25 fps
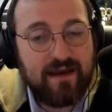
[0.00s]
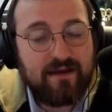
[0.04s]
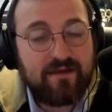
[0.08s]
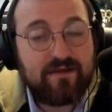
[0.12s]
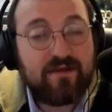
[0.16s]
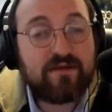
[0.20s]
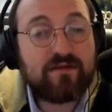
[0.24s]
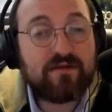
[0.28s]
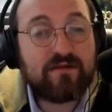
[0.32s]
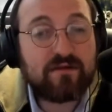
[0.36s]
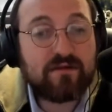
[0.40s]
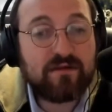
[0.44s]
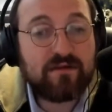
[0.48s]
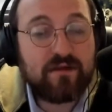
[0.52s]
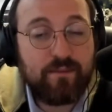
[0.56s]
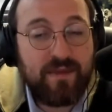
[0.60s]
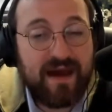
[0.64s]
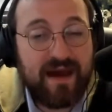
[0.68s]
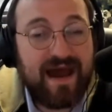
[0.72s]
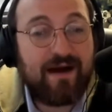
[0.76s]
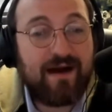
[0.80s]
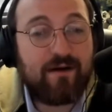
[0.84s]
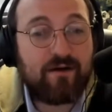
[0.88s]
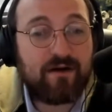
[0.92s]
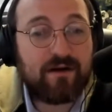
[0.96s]
This is the
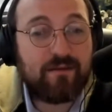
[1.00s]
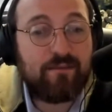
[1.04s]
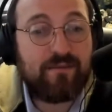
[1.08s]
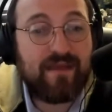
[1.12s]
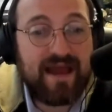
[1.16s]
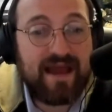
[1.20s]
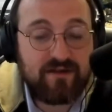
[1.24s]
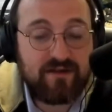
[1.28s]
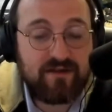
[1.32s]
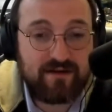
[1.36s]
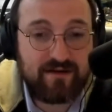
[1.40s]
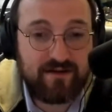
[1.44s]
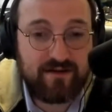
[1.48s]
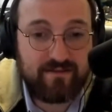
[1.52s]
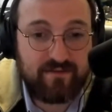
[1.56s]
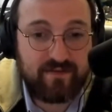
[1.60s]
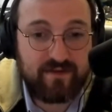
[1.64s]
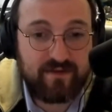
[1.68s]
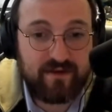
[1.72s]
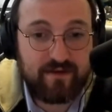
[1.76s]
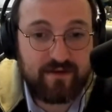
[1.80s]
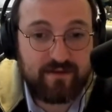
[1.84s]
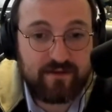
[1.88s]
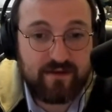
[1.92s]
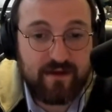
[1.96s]
power and magic of
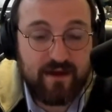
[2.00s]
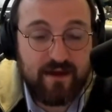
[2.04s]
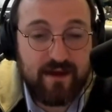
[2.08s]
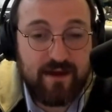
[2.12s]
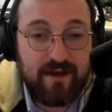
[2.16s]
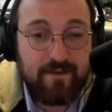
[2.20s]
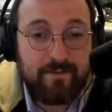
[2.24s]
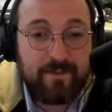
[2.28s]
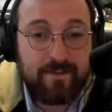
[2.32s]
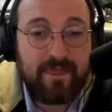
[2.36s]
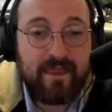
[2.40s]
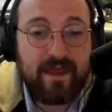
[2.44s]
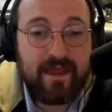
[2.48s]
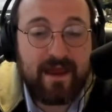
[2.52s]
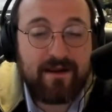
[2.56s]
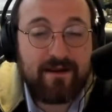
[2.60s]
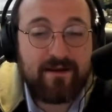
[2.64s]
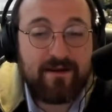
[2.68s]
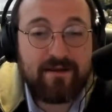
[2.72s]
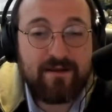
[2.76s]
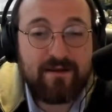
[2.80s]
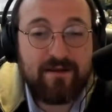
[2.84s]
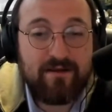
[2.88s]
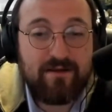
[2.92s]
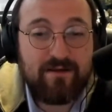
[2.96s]
this, that
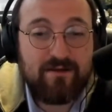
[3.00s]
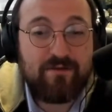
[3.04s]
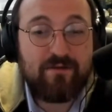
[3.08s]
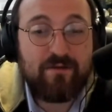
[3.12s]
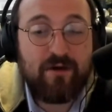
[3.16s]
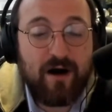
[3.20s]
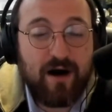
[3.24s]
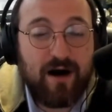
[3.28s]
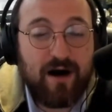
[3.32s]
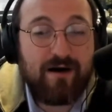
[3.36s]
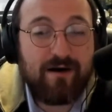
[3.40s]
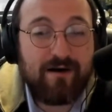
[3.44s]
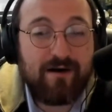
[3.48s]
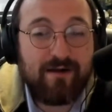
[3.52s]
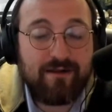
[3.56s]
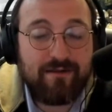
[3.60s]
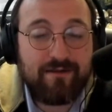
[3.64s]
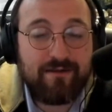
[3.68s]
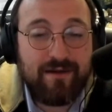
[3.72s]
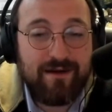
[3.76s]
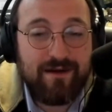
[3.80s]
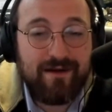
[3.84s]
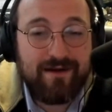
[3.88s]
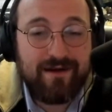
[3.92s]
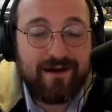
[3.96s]
you
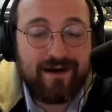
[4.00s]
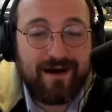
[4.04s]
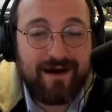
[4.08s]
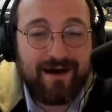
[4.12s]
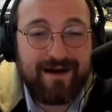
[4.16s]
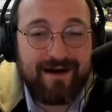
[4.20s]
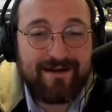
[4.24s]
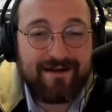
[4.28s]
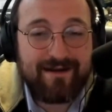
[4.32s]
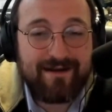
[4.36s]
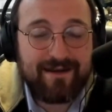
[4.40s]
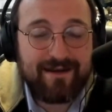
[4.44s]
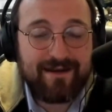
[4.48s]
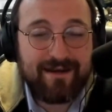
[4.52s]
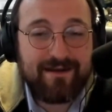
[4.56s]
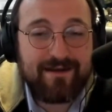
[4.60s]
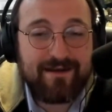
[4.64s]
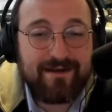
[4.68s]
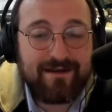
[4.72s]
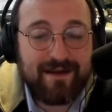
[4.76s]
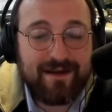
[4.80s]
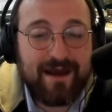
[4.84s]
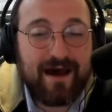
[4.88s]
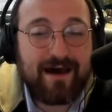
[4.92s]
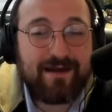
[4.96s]
all uh,
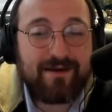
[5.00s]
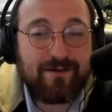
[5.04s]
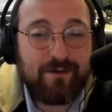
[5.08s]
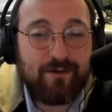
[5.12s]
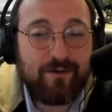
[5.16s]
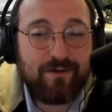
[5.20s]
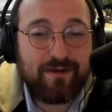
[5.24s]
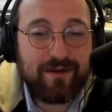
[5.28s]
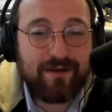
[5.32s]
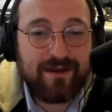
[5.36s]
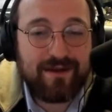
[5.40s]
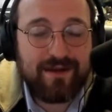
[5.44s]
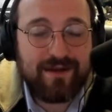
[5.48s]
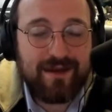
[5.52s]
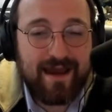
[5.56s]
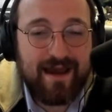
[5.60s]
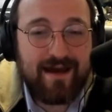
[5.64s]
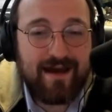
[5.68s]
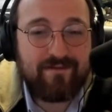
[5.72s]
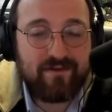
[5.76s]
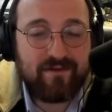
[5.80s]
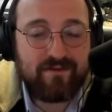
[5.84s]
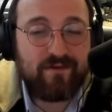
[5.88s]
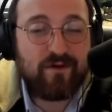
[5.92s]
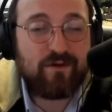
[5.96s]
can not only
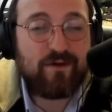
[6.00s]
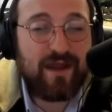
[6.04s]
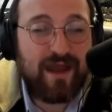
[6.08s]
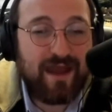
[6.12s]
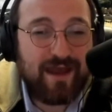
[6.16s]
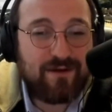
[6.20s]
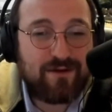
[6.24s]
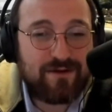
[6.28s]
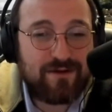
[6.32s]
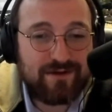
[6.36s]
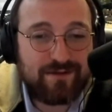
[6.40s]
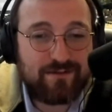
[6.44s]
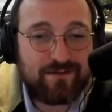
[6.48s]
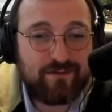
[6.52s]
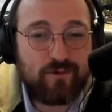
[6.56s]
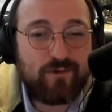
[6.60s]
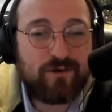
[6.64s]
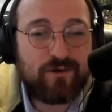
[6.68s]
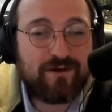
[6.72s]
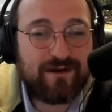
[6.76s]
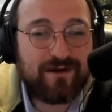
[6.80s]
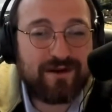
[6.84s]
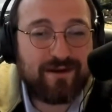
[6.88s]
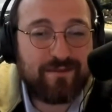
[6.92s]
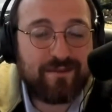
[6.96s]
have a vocation
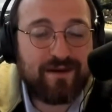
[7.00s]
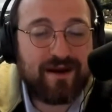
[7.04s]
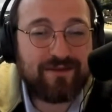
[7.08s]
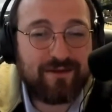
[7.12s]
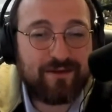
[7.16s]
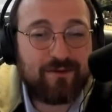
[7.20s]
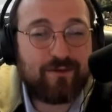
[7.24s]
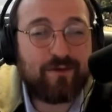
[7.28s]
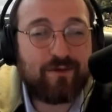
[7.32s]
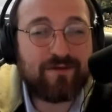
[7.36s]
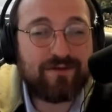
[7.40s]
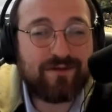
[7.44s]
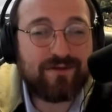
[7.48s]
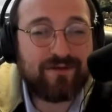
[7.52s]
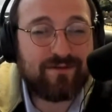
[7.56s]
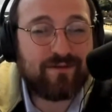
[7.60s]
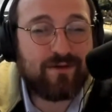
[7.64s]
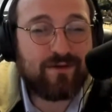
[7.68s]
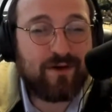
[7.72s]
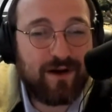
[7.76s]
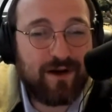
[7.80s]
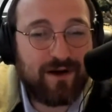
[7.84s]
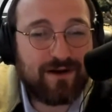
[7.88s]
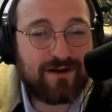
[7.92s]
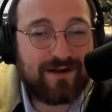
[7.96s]
worrying about the growth of
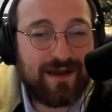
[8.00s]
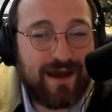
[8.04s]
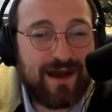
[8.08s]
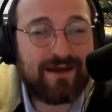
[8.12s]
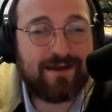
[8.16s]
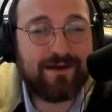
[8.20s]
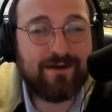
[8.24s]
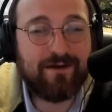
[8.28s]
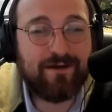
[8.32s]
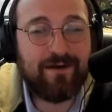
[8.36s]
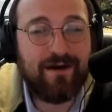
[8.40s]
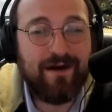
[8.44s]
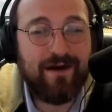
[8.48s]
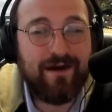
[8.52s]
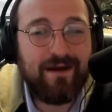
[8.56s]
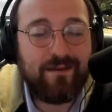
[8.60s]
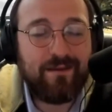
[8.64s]
Cardano,